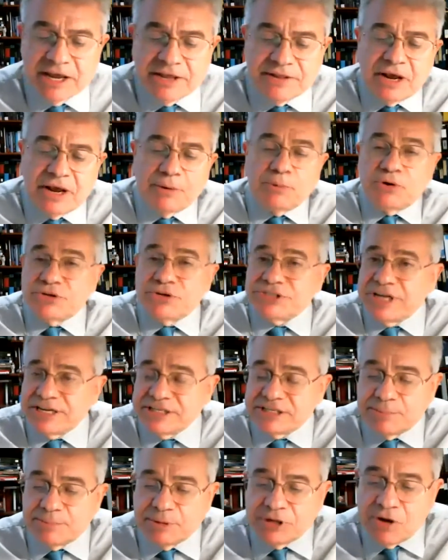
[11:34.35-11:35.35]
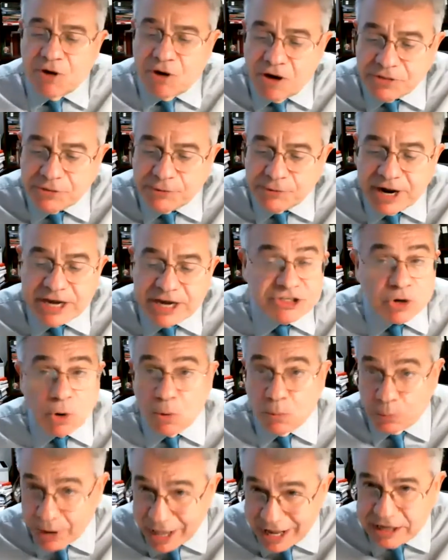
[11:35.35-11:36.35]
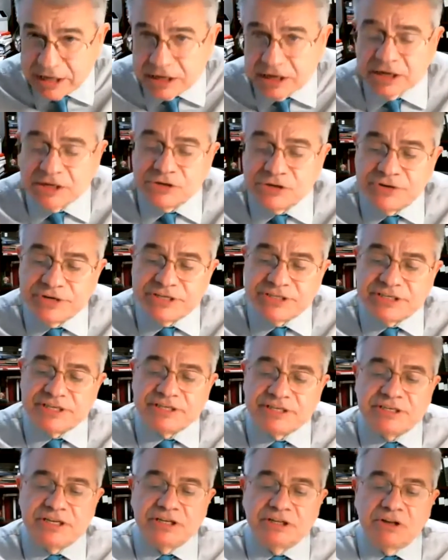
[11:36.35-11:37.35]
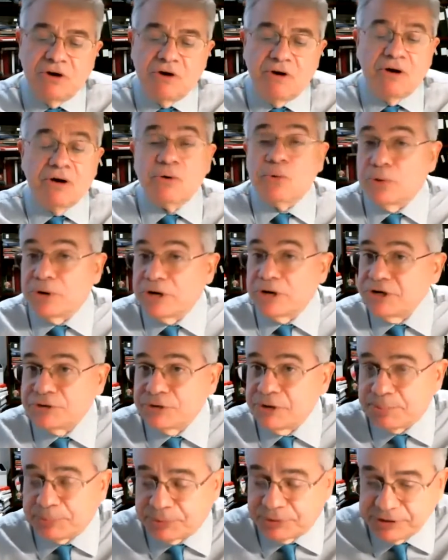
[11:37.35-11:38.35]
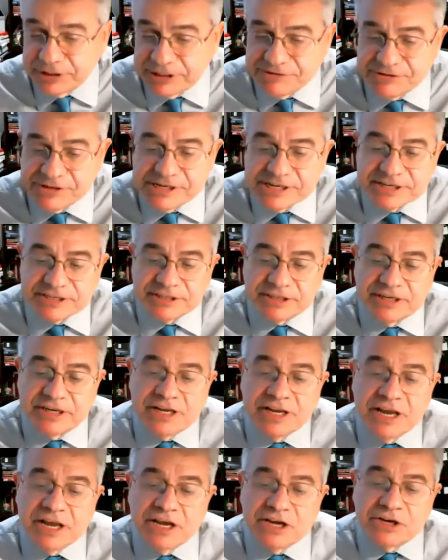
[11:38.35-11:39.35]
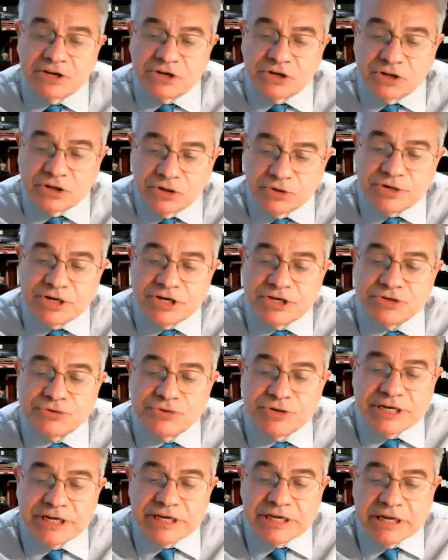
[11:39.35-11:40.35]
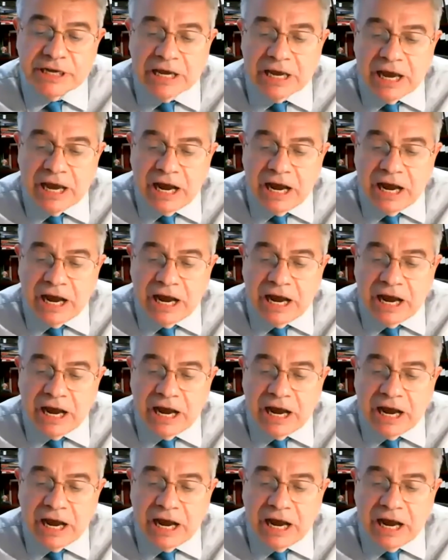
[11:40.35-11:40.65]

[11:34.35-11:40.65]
that were ostensibly authorized already under existing law or under a previously concluded treaty.